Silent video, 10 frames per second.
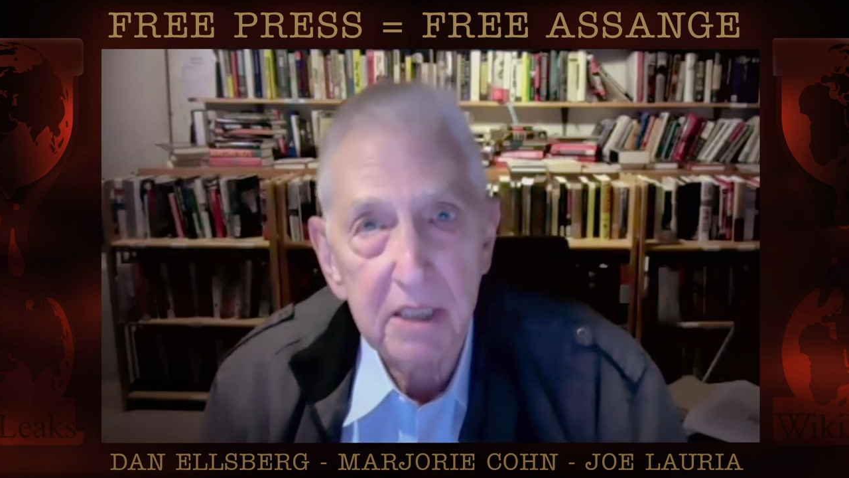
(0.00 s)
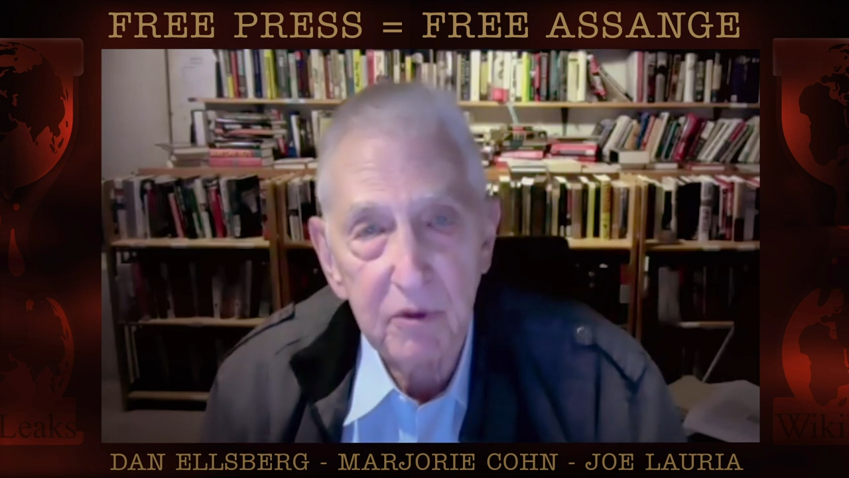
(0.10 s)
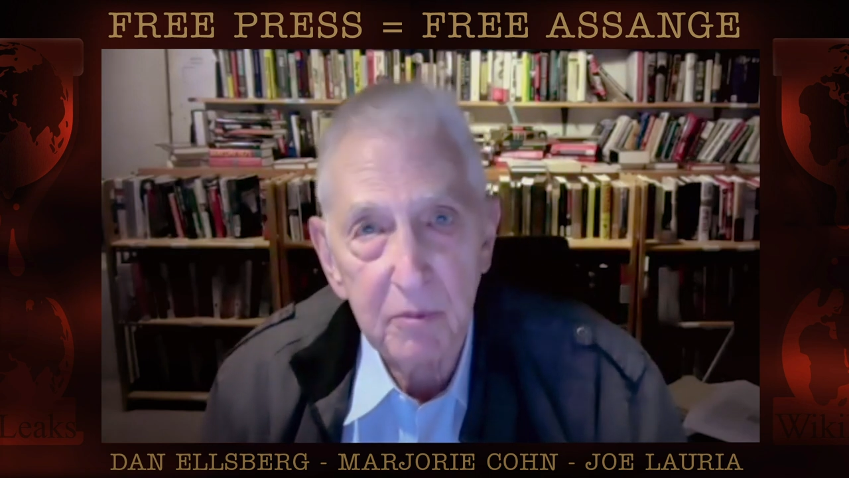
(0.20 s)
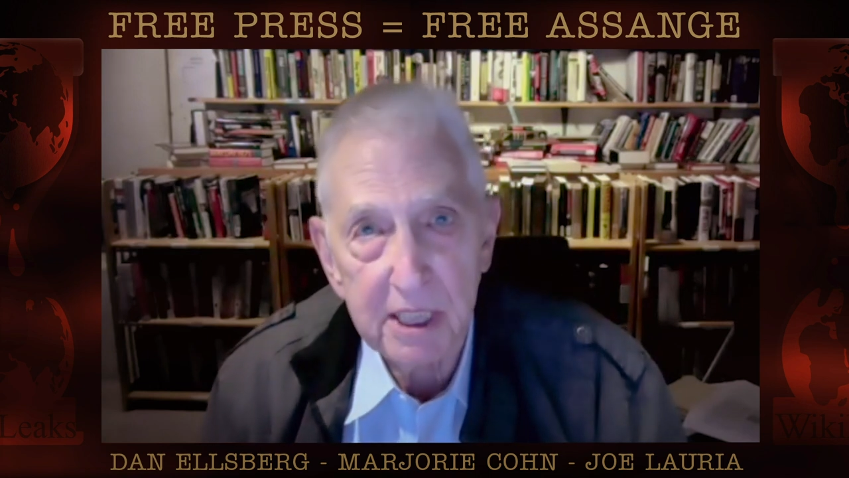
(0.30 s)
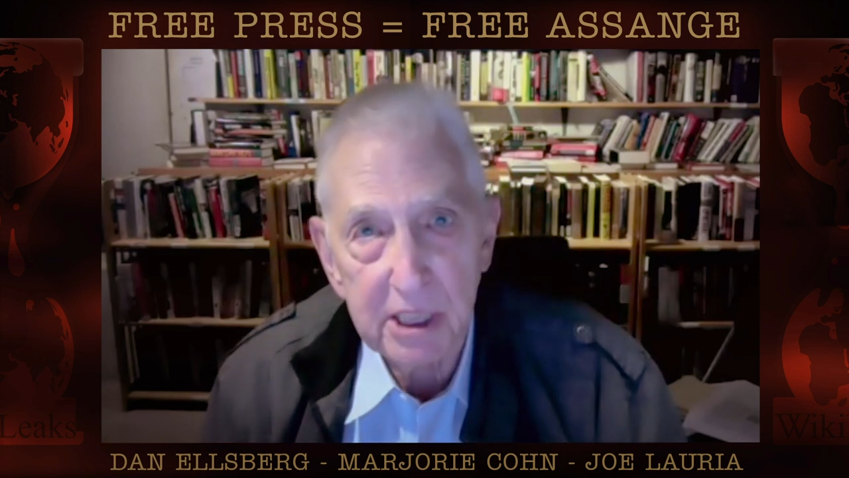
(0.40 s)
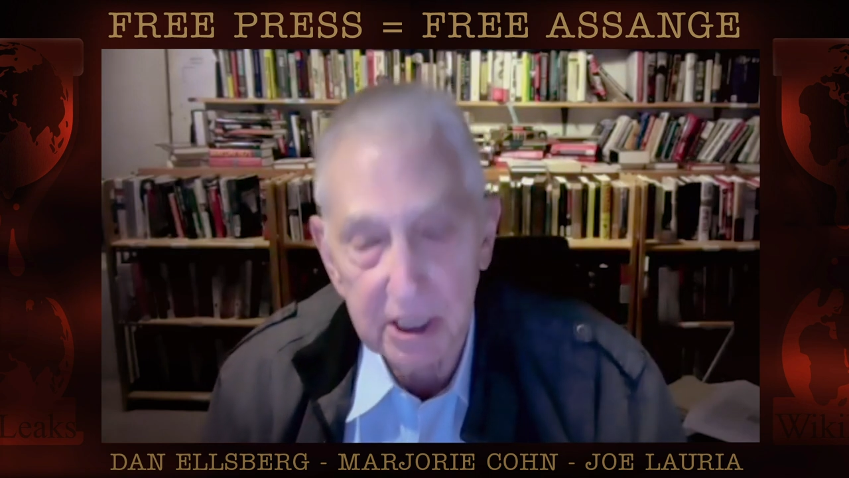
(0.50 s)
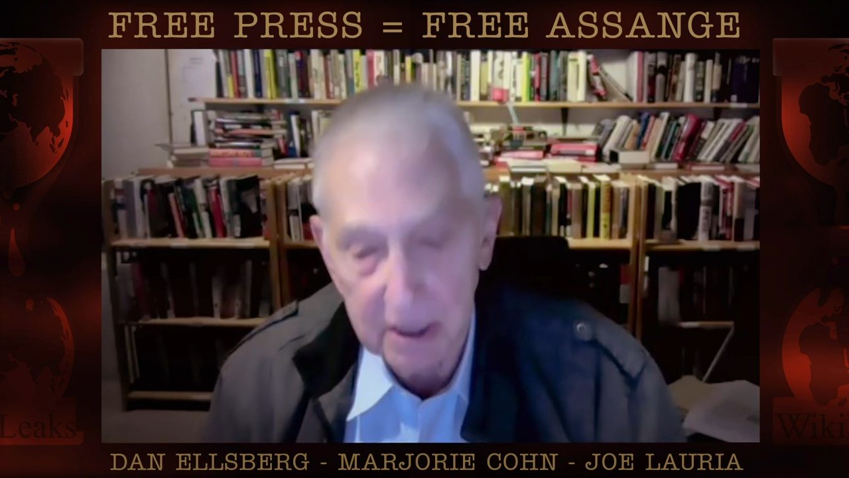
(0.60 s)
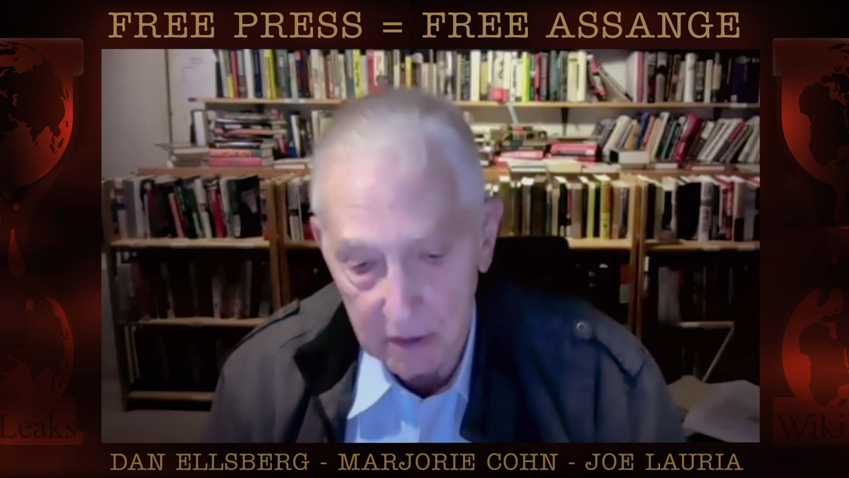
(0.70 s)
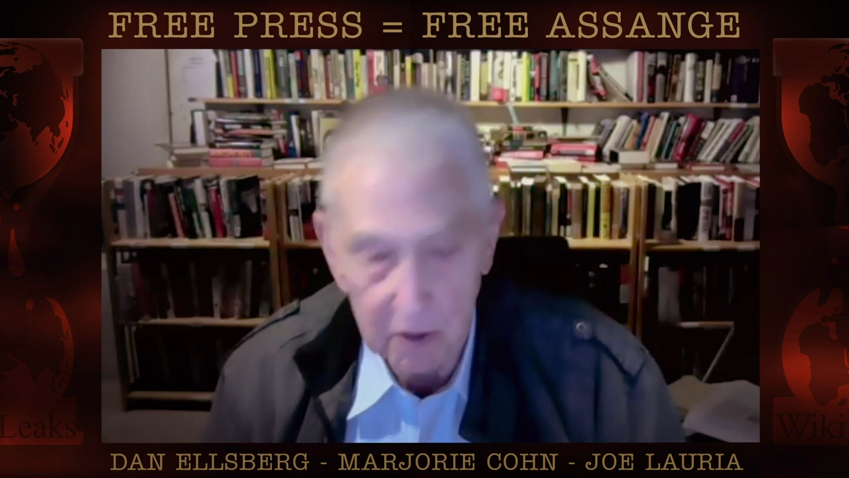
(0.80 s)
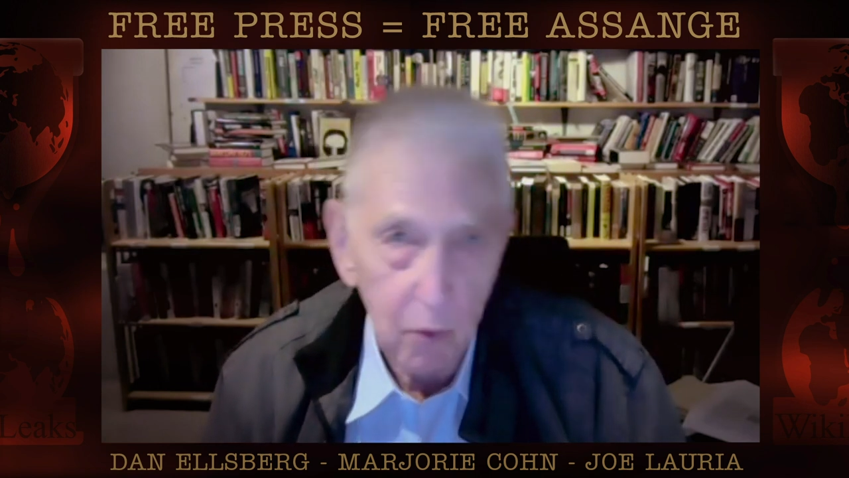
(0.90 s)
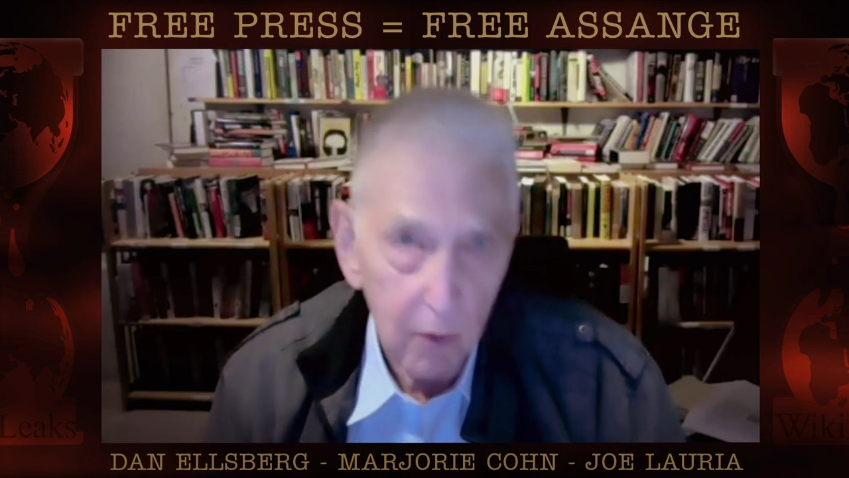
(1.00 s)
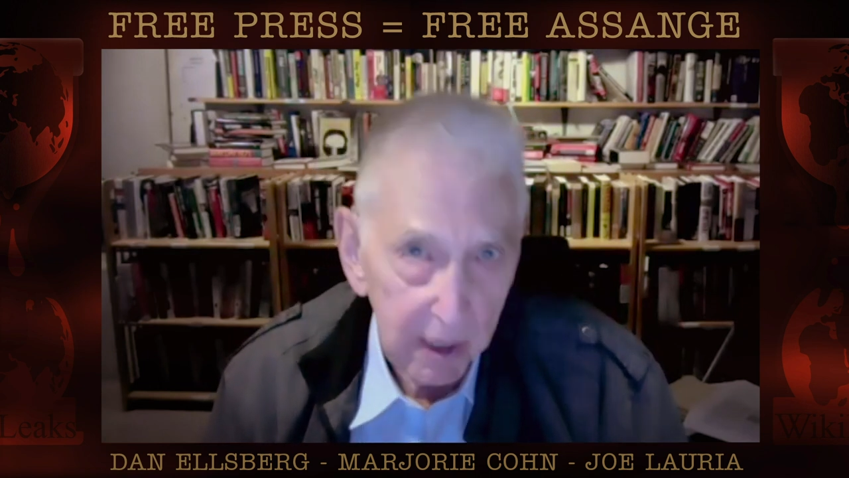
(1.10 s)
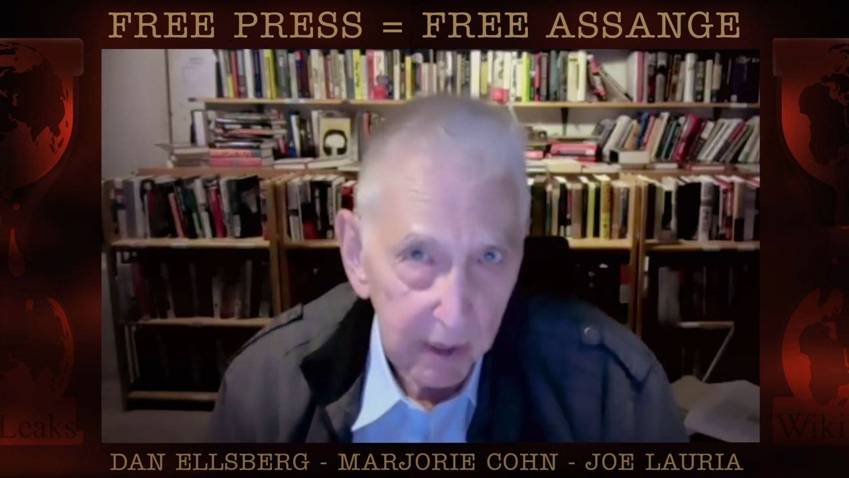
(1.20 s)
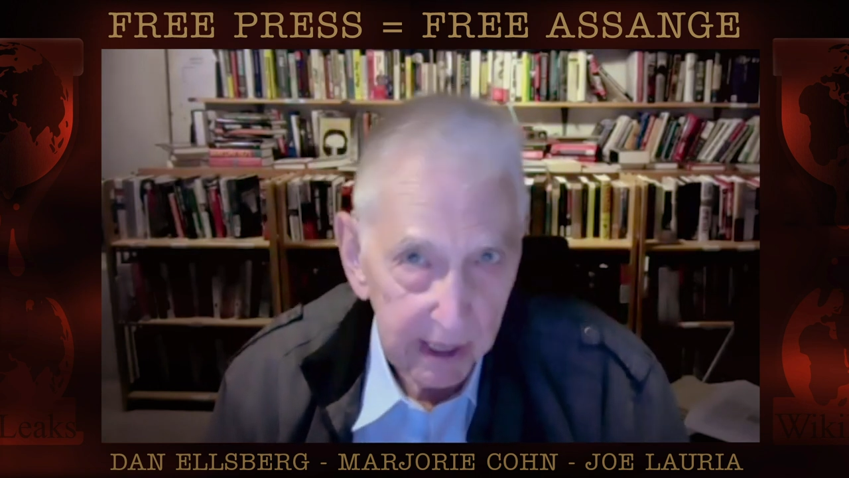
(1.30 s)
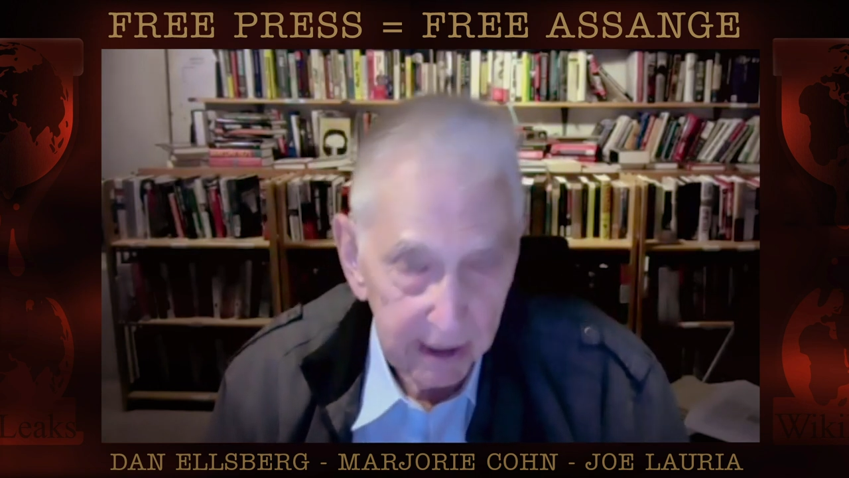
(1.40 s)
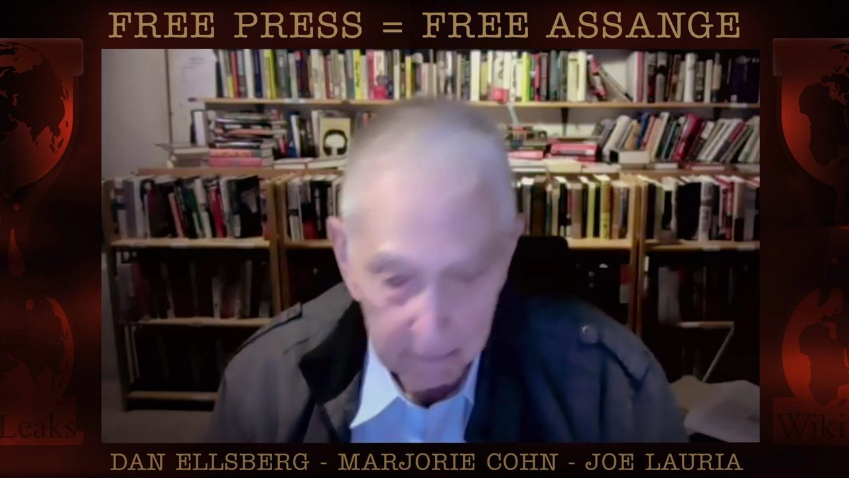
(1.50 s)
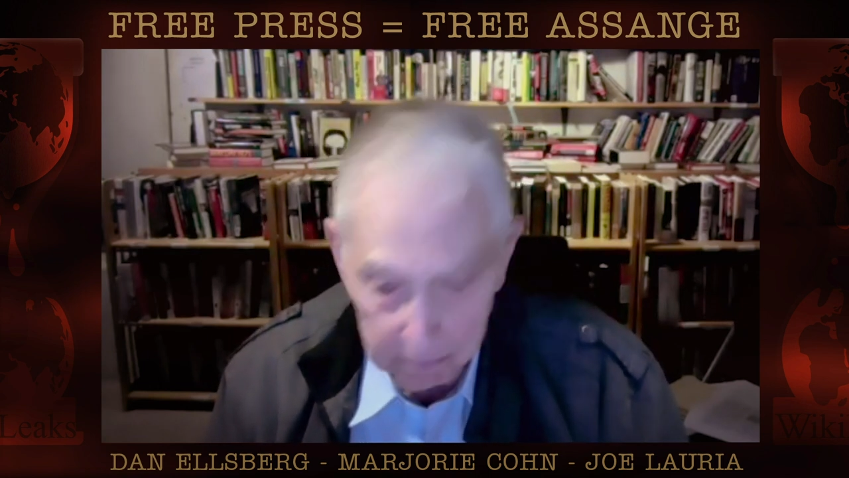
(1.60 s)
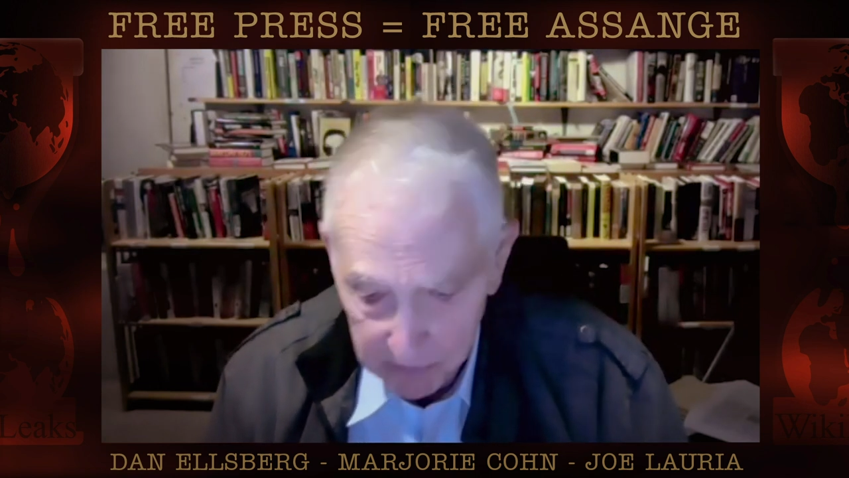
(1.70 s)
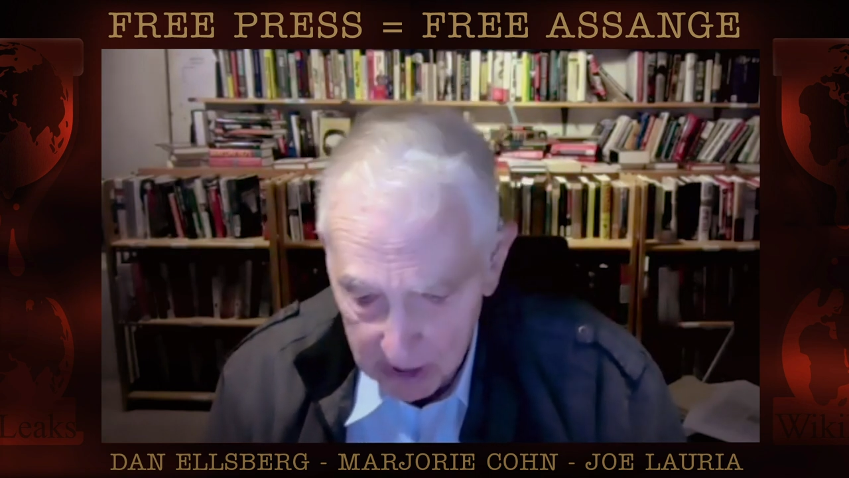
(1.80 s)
information, their acquiring it,